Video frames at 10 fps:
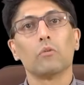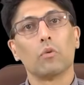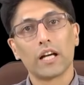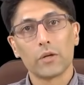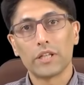
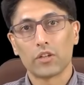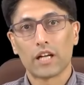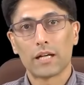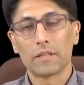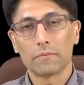why are we
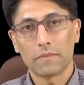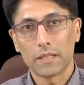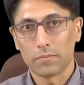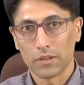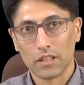grabbing
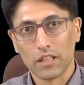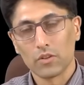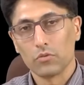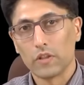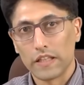people
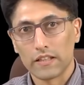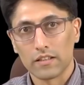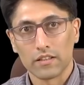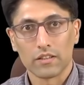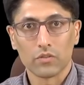
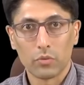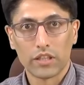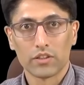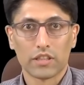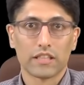in
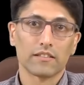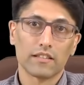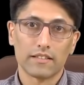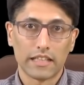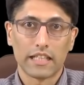wheelchairs
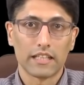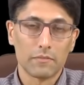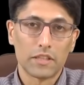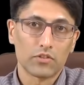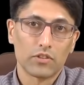and sticking
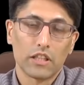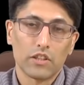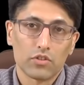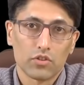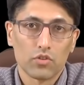them into
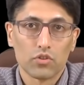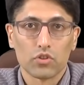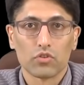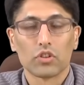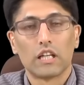
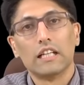institutions?